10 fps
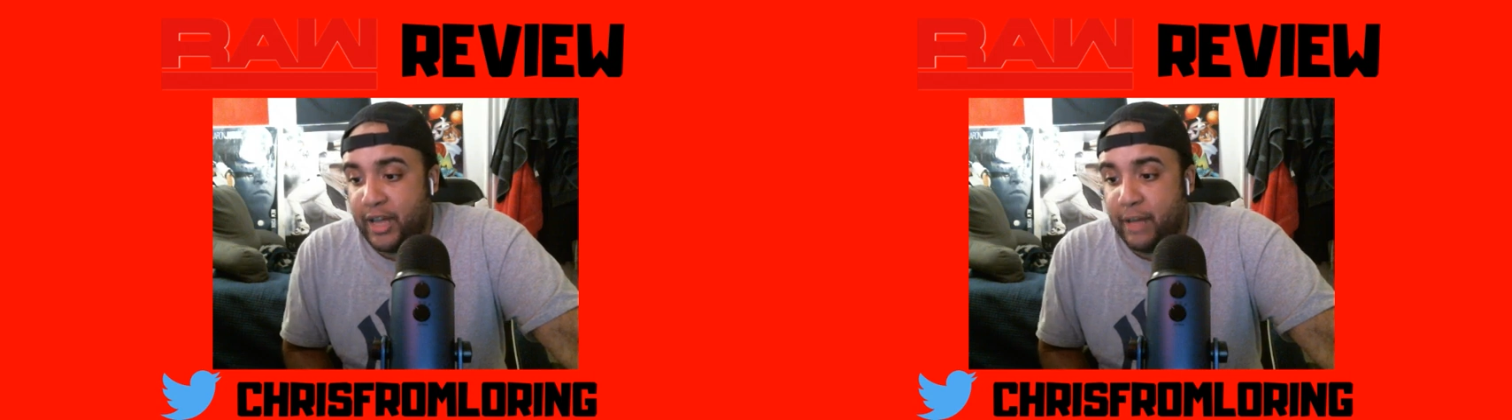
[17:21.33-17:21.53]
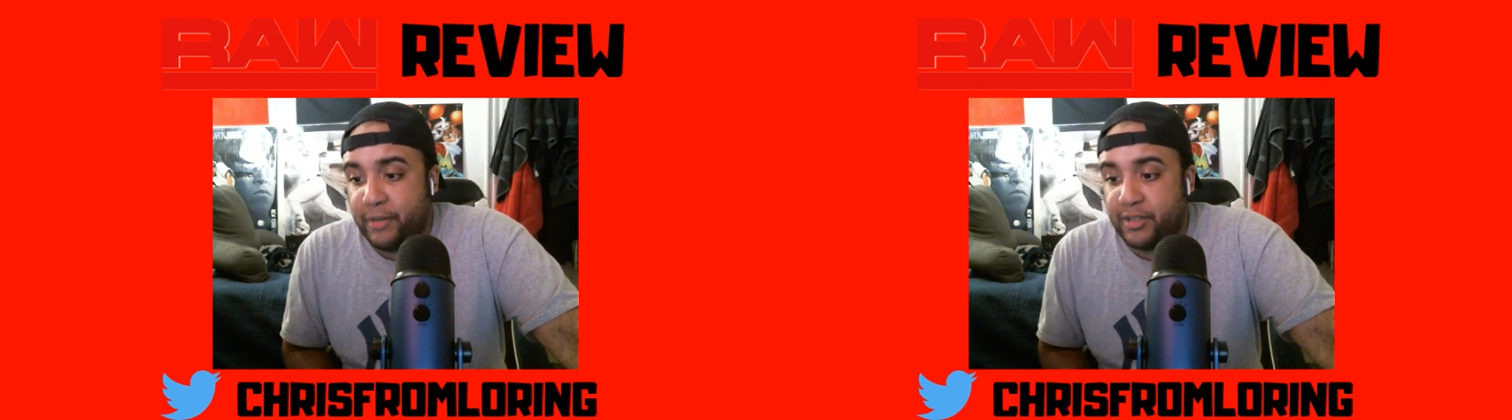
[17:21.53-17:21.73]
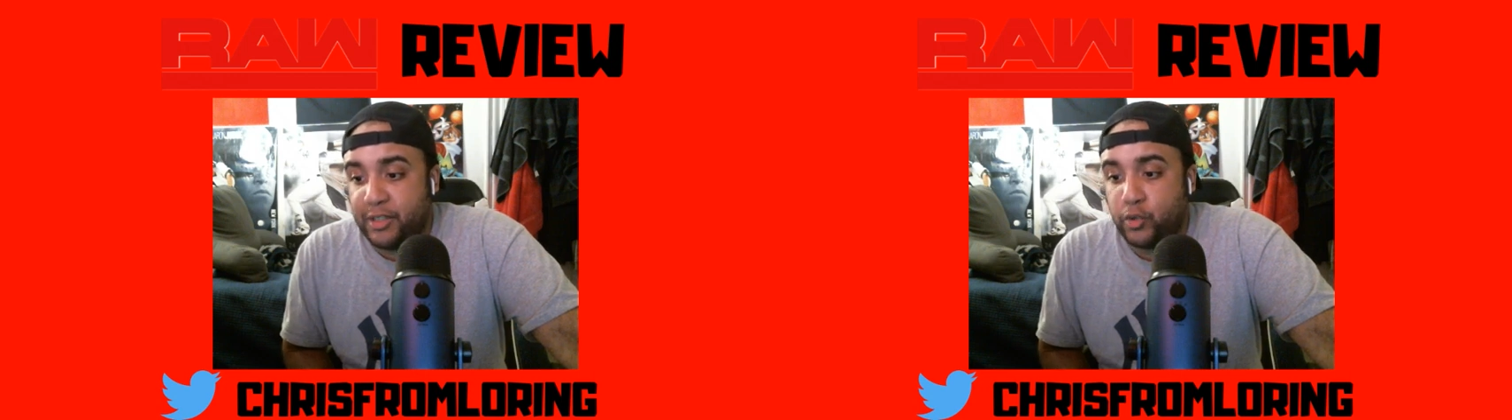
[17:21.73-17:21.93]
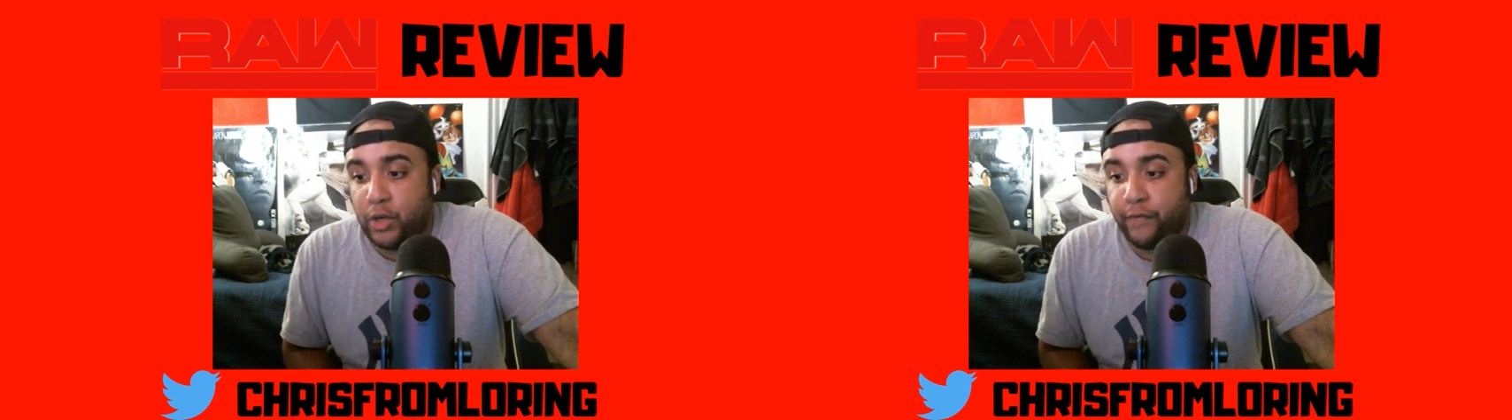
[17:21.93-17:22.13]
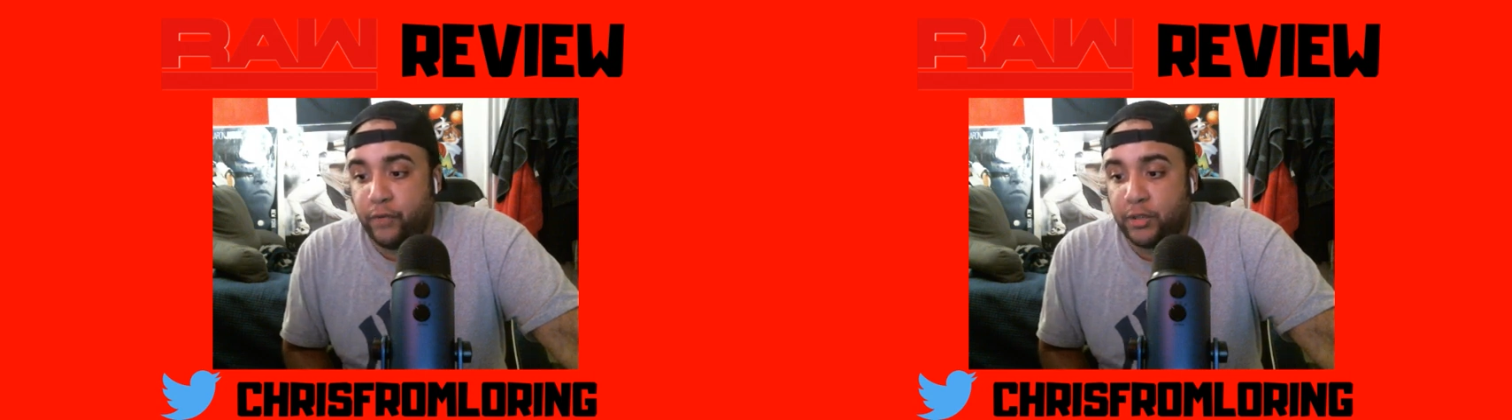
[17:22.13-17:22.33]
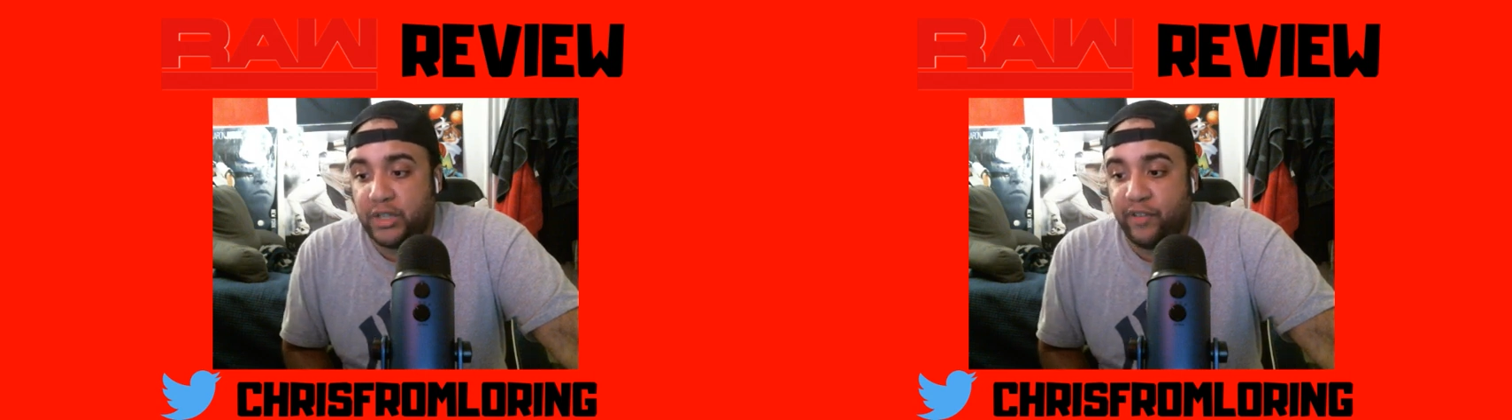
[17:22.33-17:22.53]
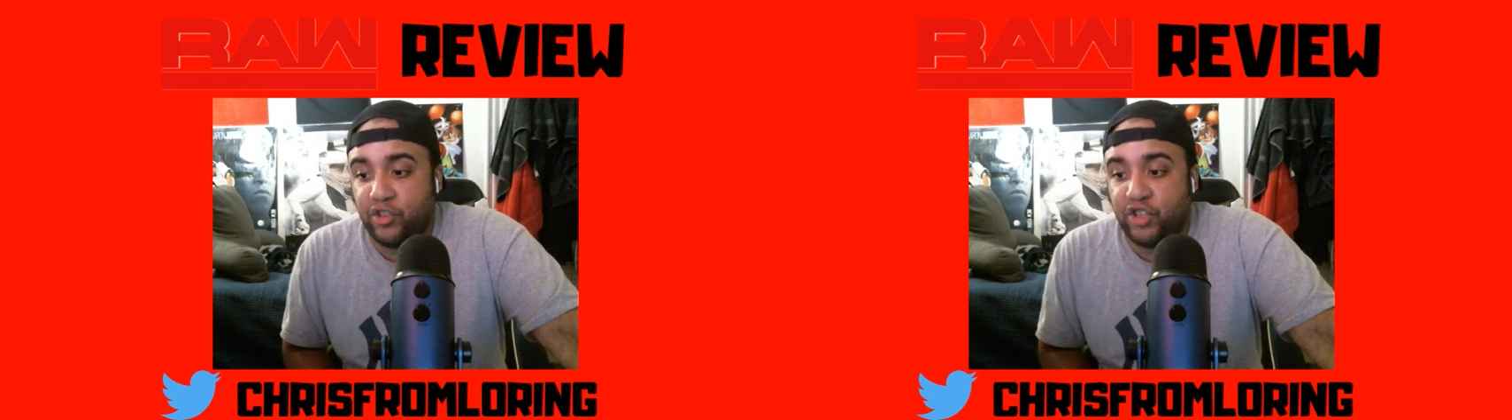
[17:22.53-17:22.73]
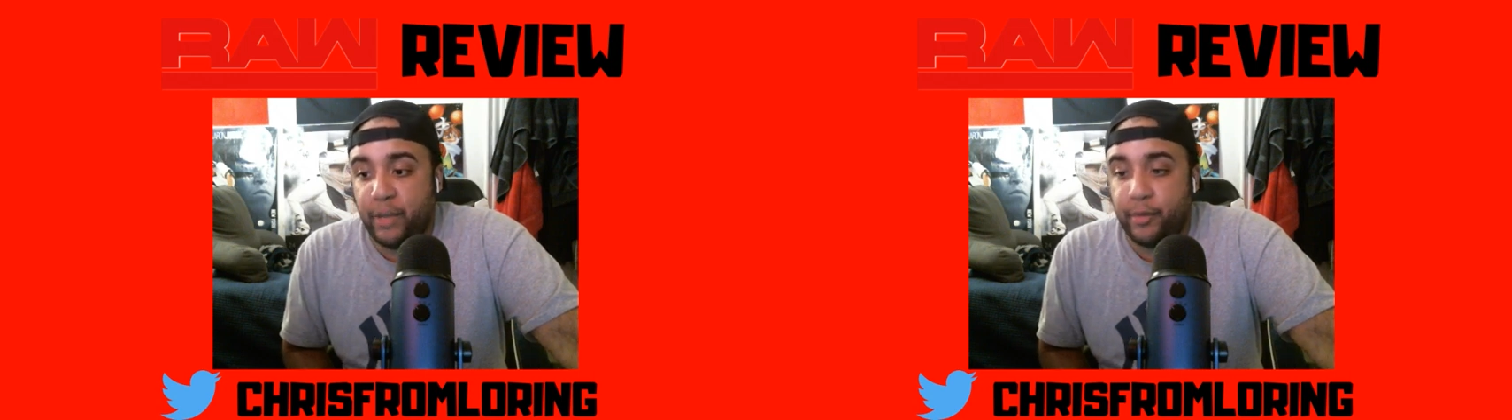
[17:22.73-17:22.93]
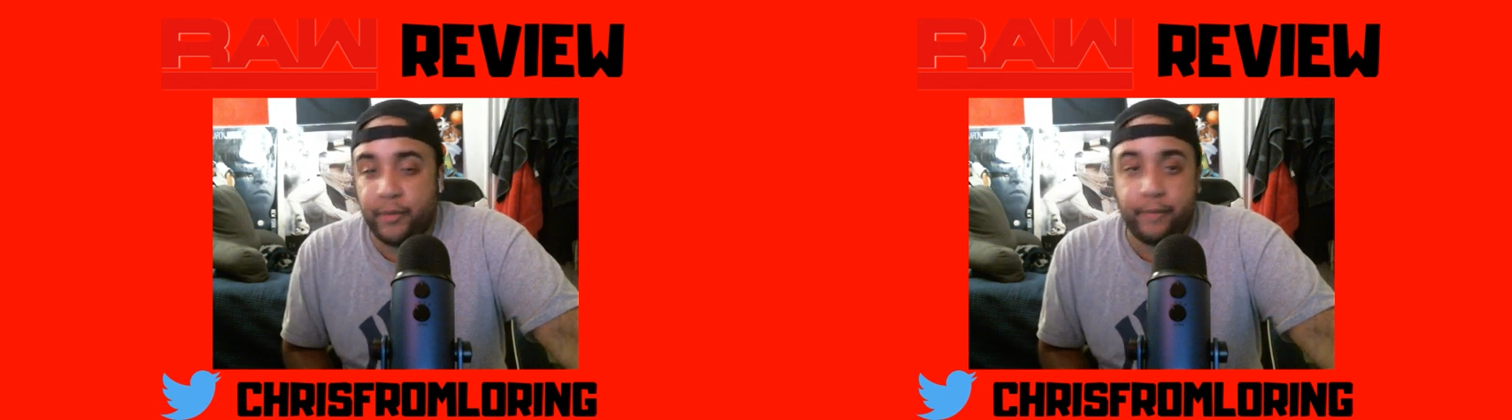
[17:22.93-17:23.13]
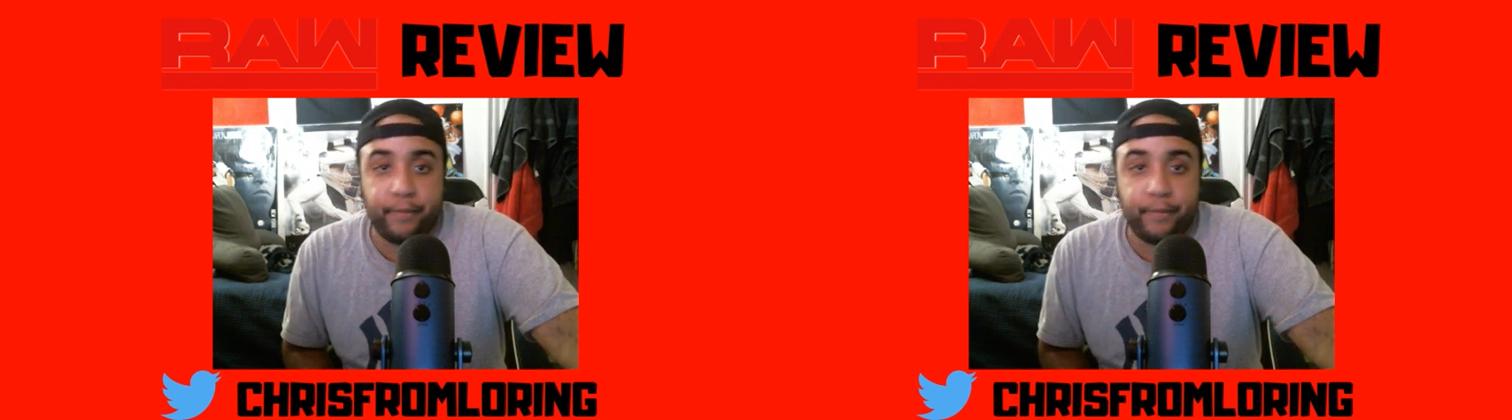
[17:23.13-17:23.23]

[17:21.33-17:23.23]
and Mrs. 24/7 champion.